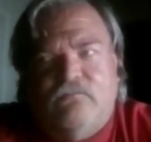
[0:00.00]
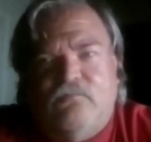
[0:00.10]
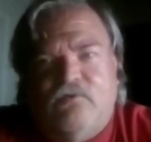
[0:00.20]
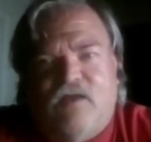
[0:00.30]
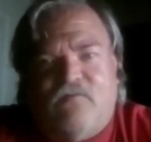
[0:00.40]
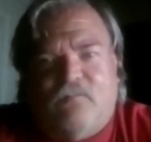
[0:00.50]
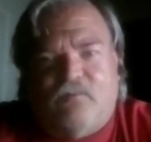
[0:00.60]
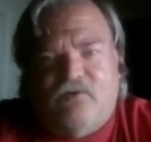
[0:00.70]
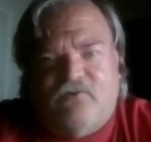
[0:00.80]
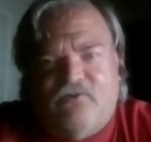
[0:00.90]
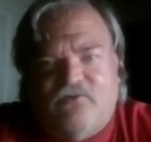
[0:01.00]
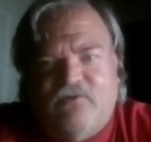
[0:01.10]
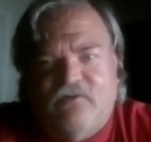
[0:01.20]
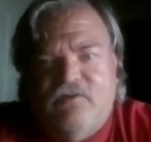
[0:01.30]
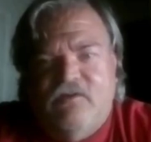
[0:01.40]
put out for purchase
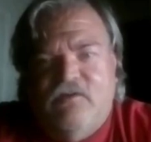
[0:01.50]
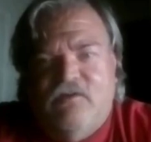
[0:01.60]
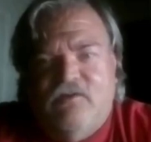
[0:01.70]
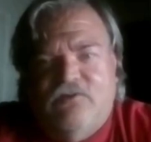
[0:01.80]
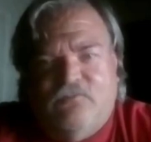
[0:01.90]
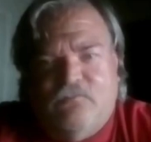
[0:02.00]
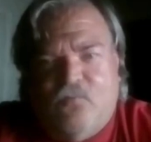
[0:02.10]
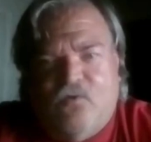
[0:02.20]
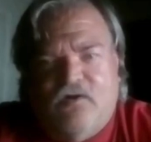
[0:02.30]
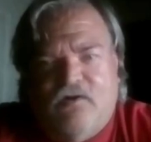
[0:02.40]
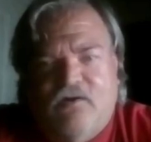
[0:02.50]
is important.